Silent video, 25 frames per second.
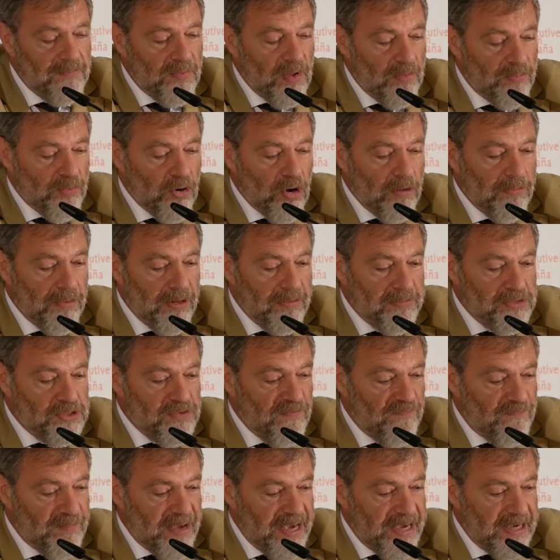problems
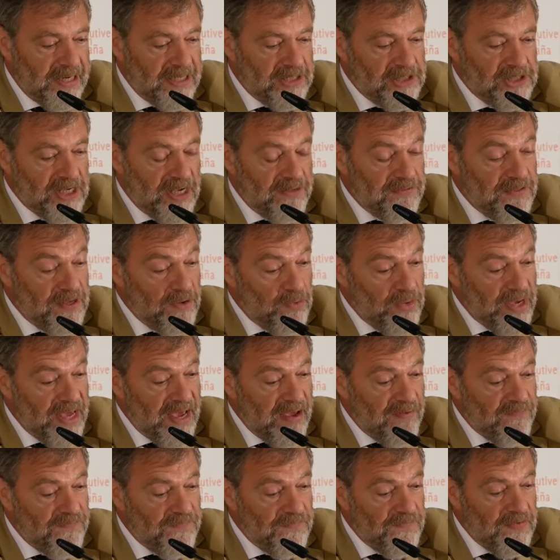of banks. I think we
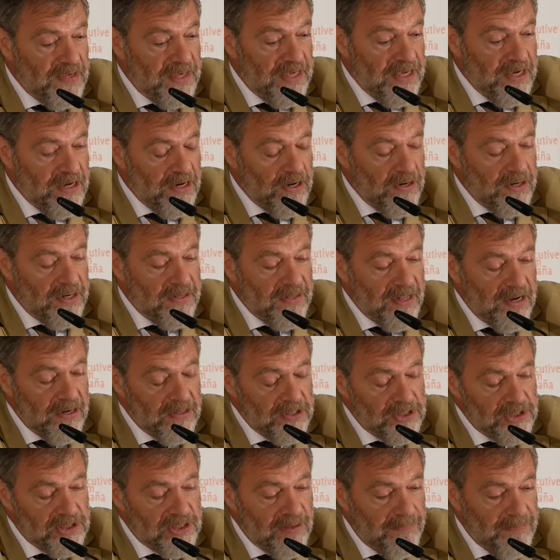have here in
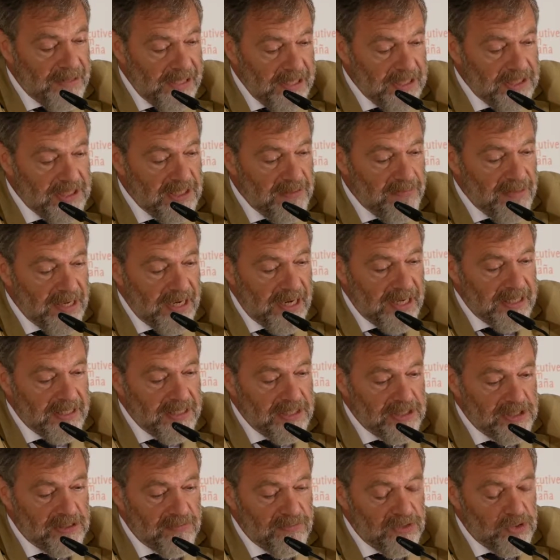our stability
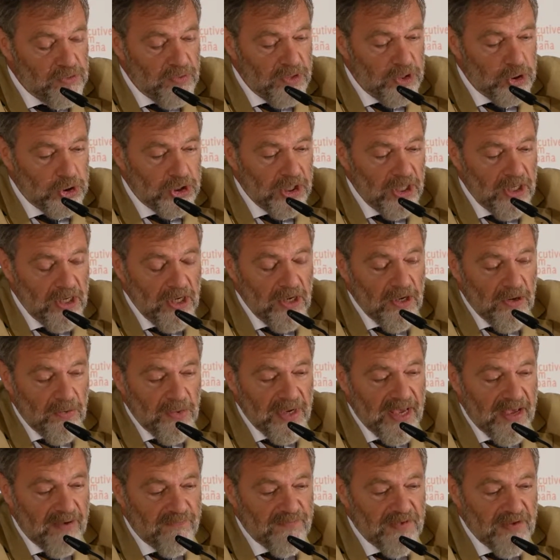mechanisms, which
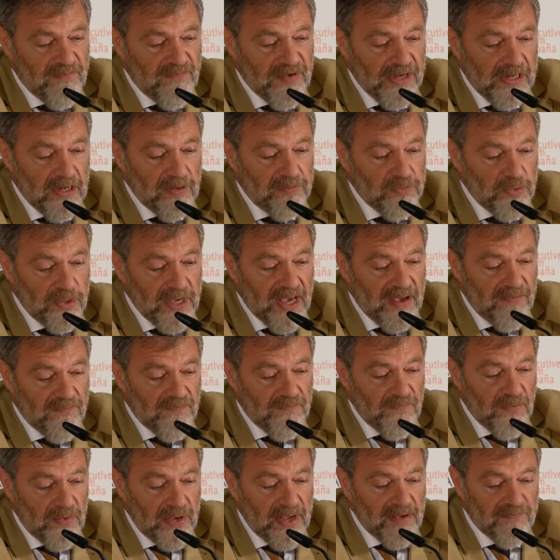we have developed, we
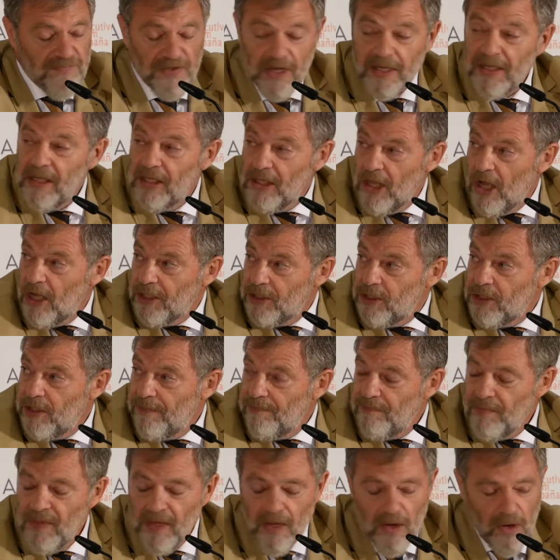have done a lot.
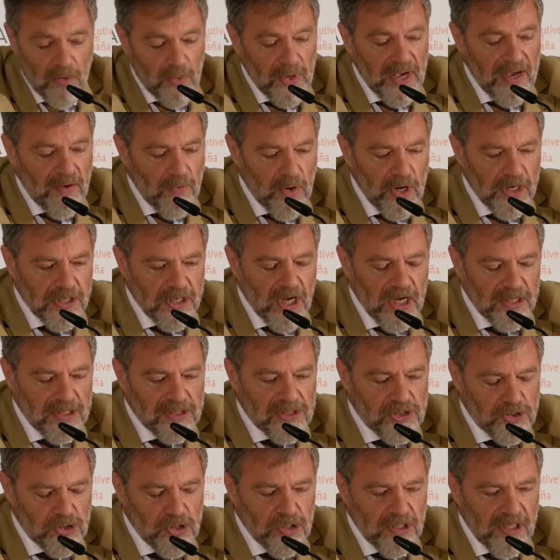We're
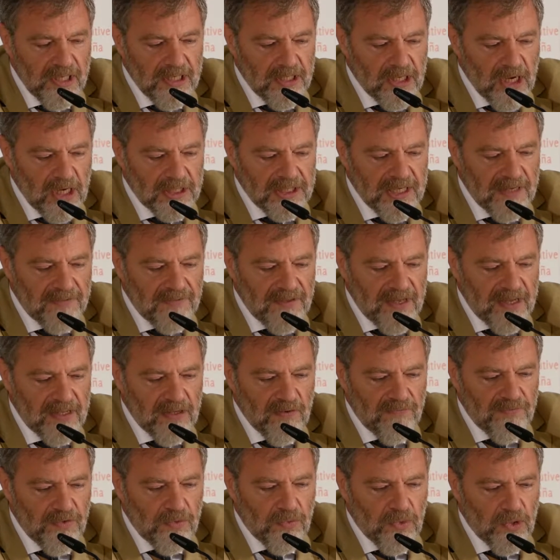certainly not at the end
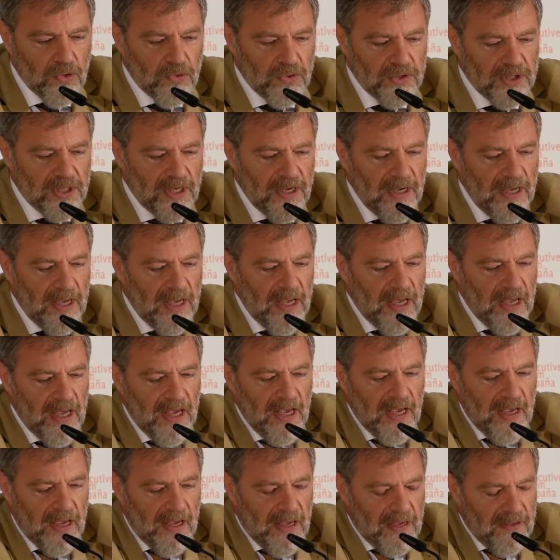of the road.
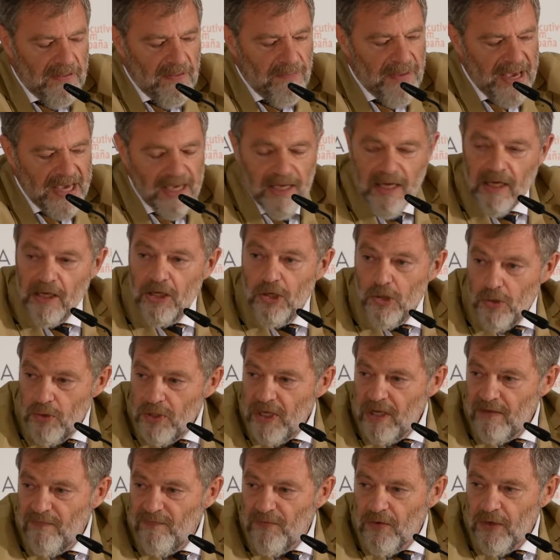The banking
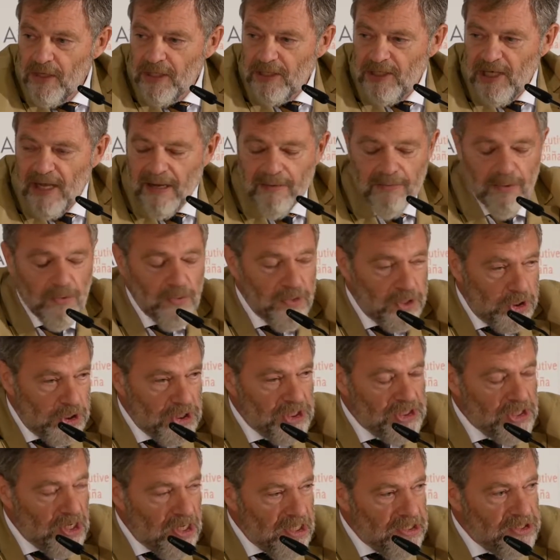union, for example, which
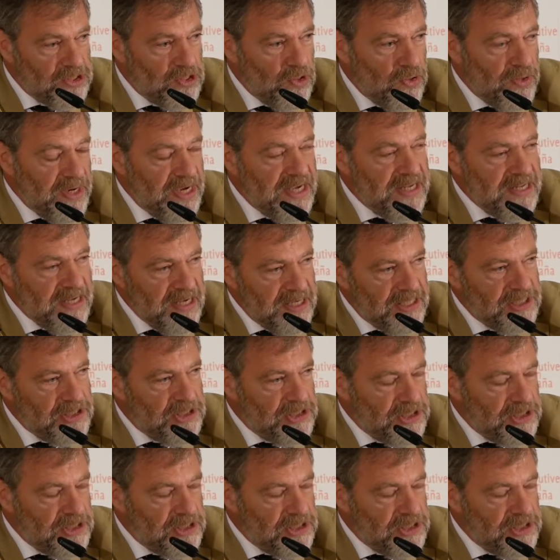is also in